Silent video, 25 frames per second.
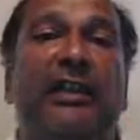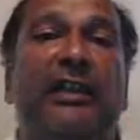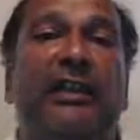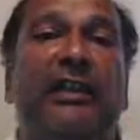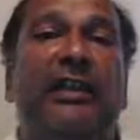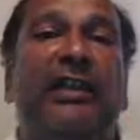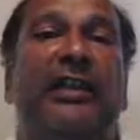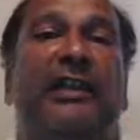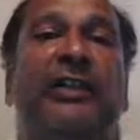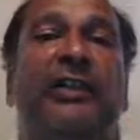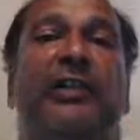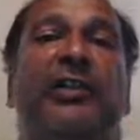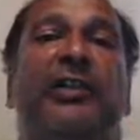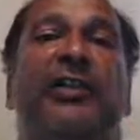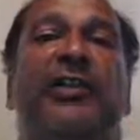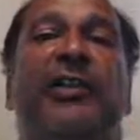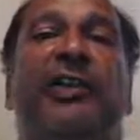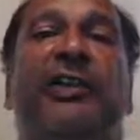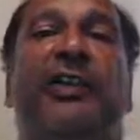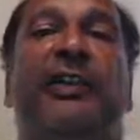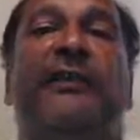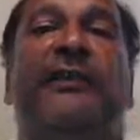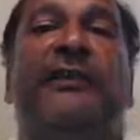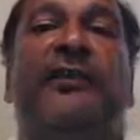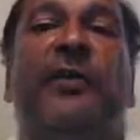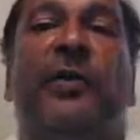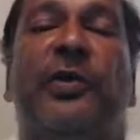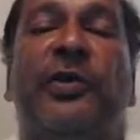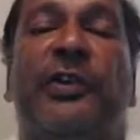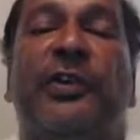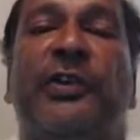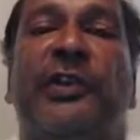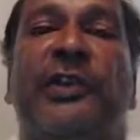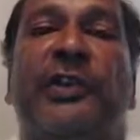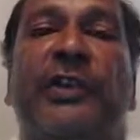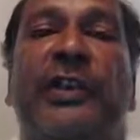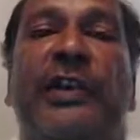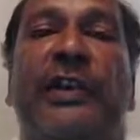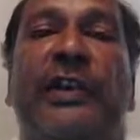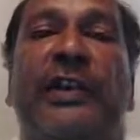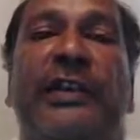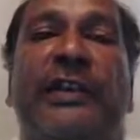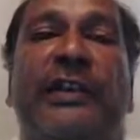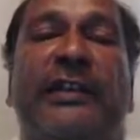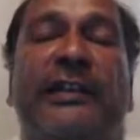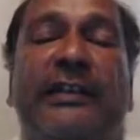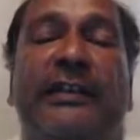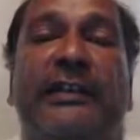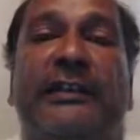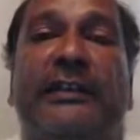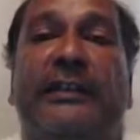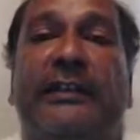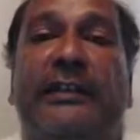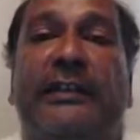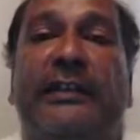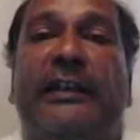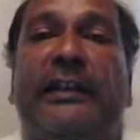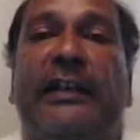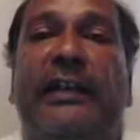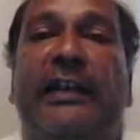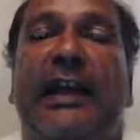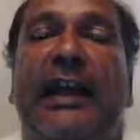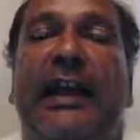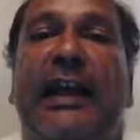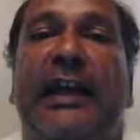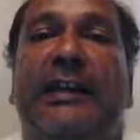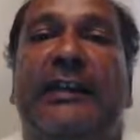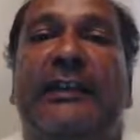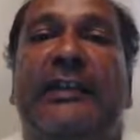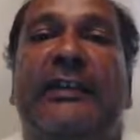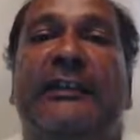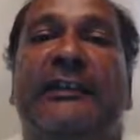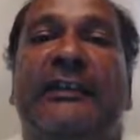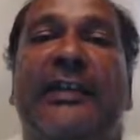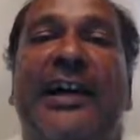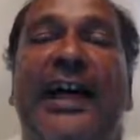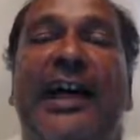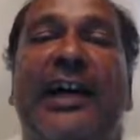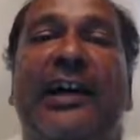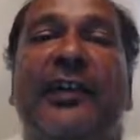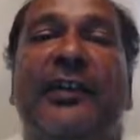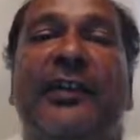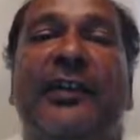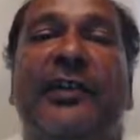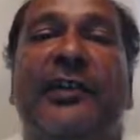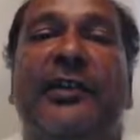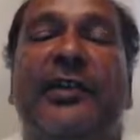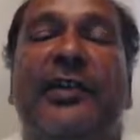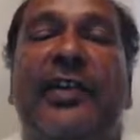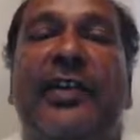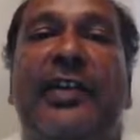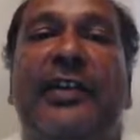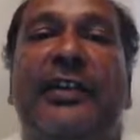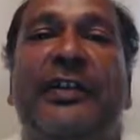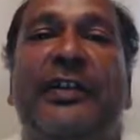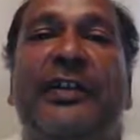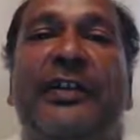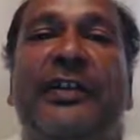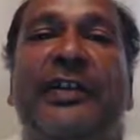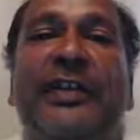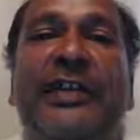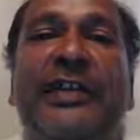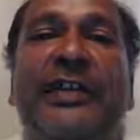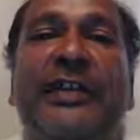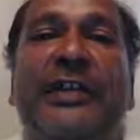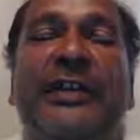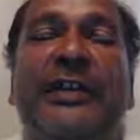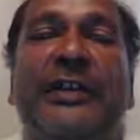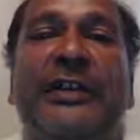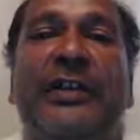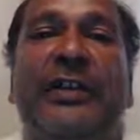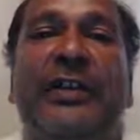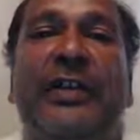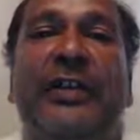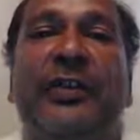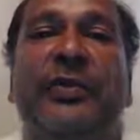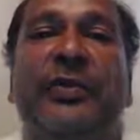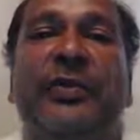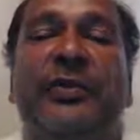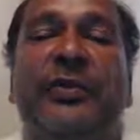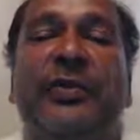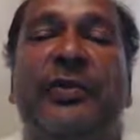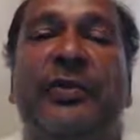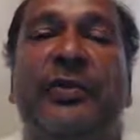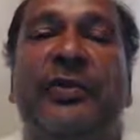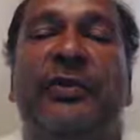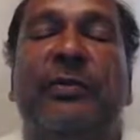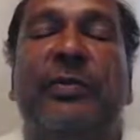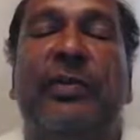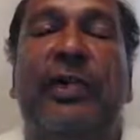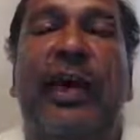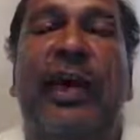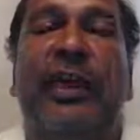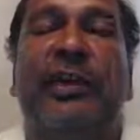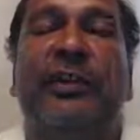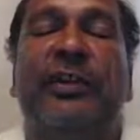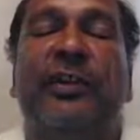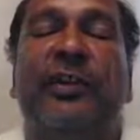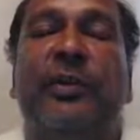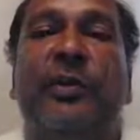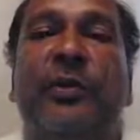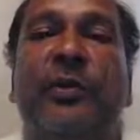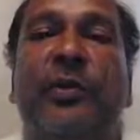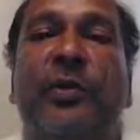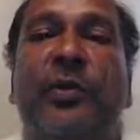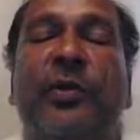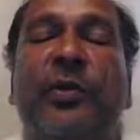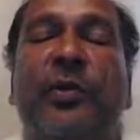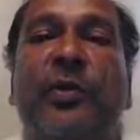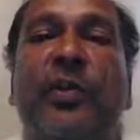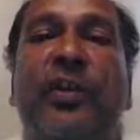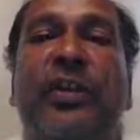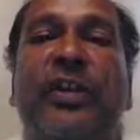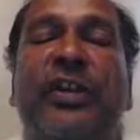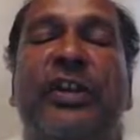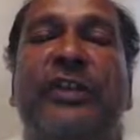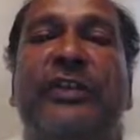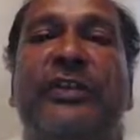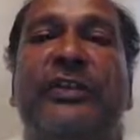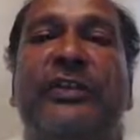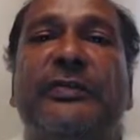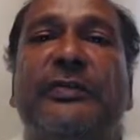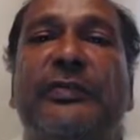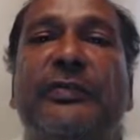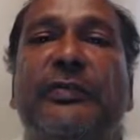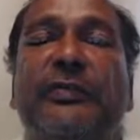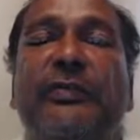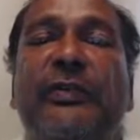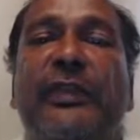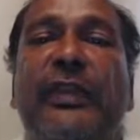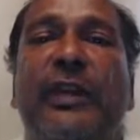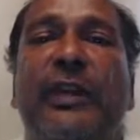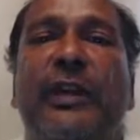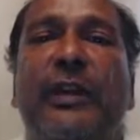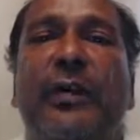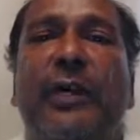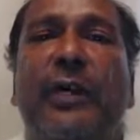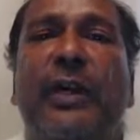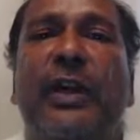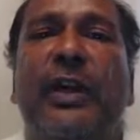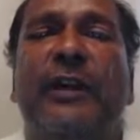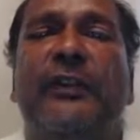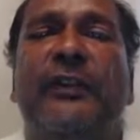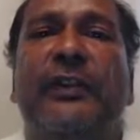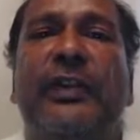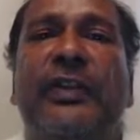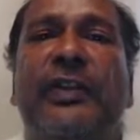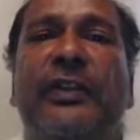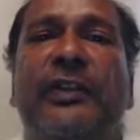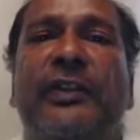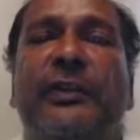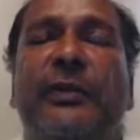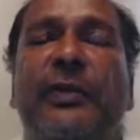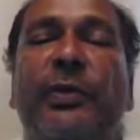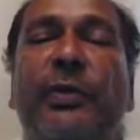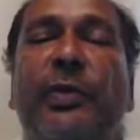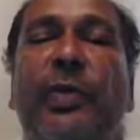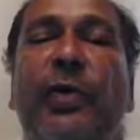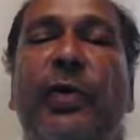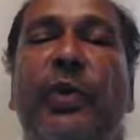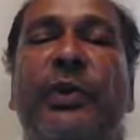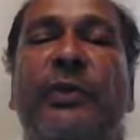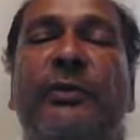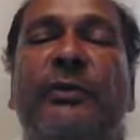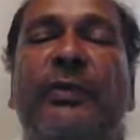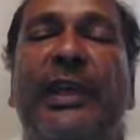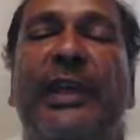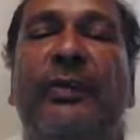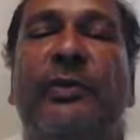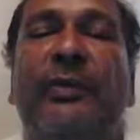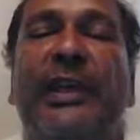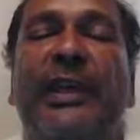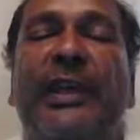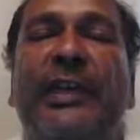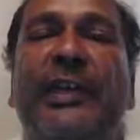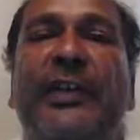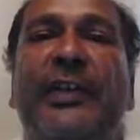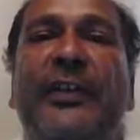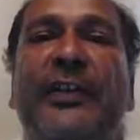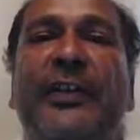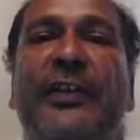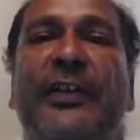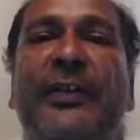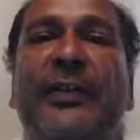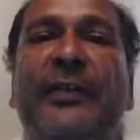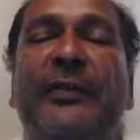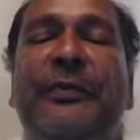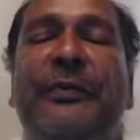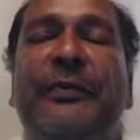that you're looking for so that it has the value that you can go towards, the practical rewards, whatever those rewards may be to you.